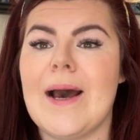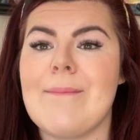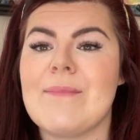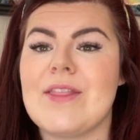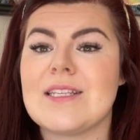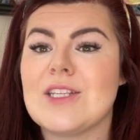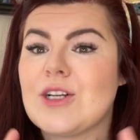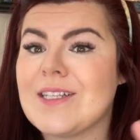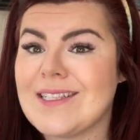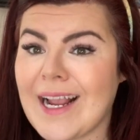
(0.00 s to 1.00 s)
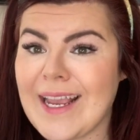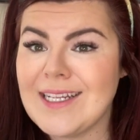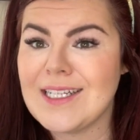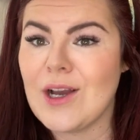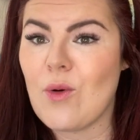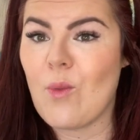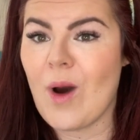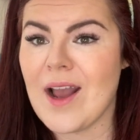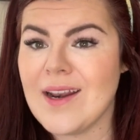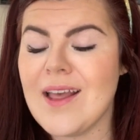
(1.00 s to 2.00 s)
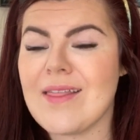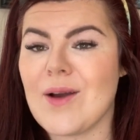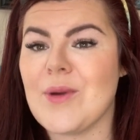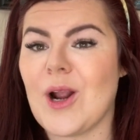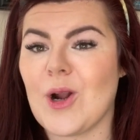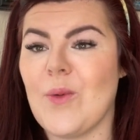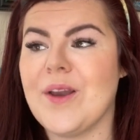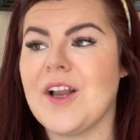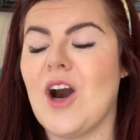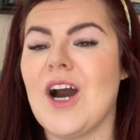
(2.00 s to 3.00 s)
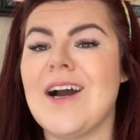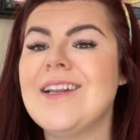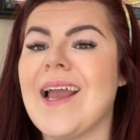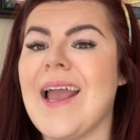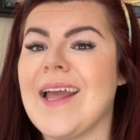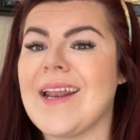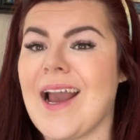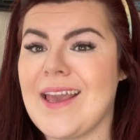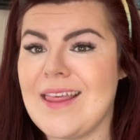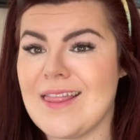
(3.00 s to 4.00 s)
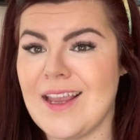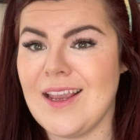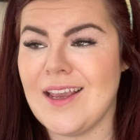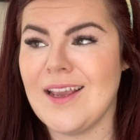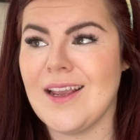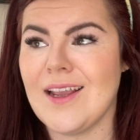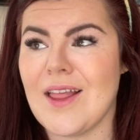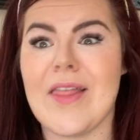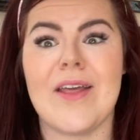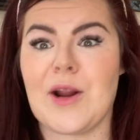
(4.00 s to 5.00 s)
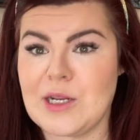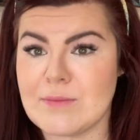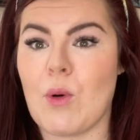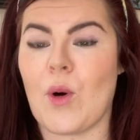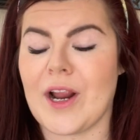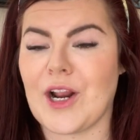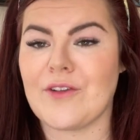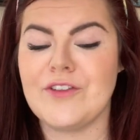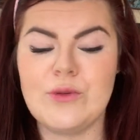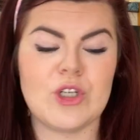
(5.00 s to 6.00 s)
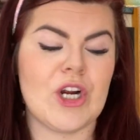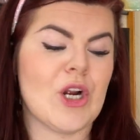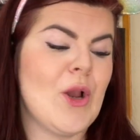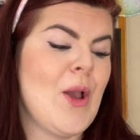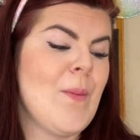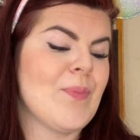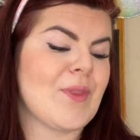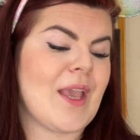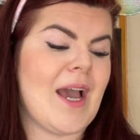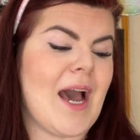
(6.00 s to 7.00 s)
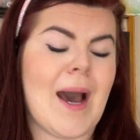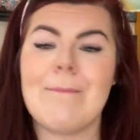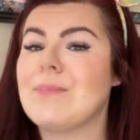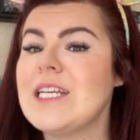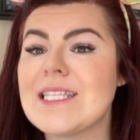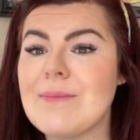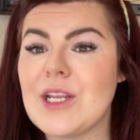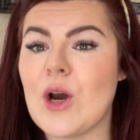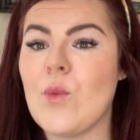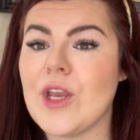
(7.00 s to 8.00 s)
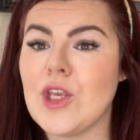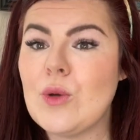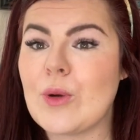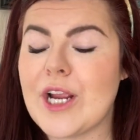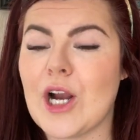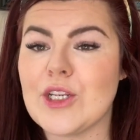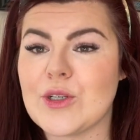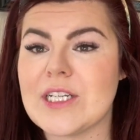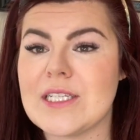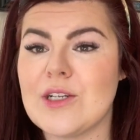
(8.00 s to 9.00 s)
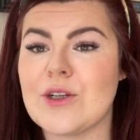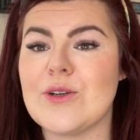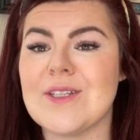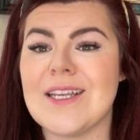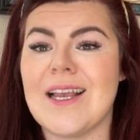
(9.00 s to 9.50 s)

This is our second one that we are going on, and I think there's more in our future. Please let me know what you bring on your Disney cruise,